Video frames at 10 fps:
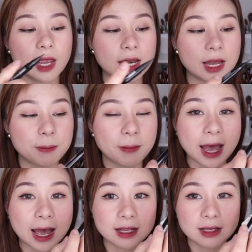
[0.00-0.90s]
and I
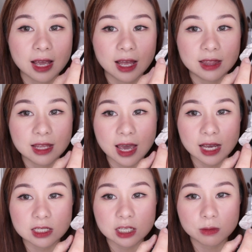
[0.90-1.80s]
pat the
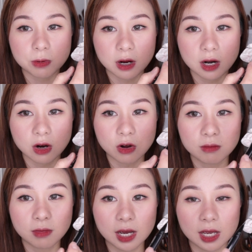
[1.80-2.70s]
excess product
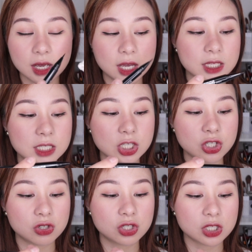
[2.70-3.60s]
on my
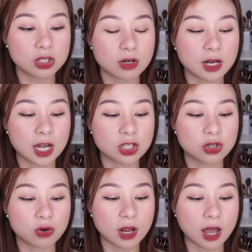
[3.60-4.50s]
tissue just so that I
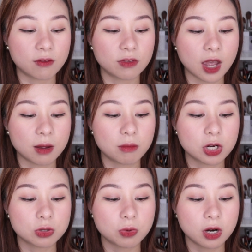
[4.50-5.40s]
don't have that
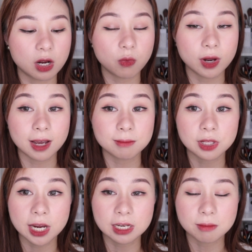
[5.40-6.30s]
much product when I'm
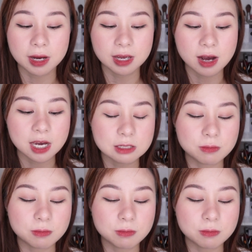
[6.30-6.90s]
lining my eyes.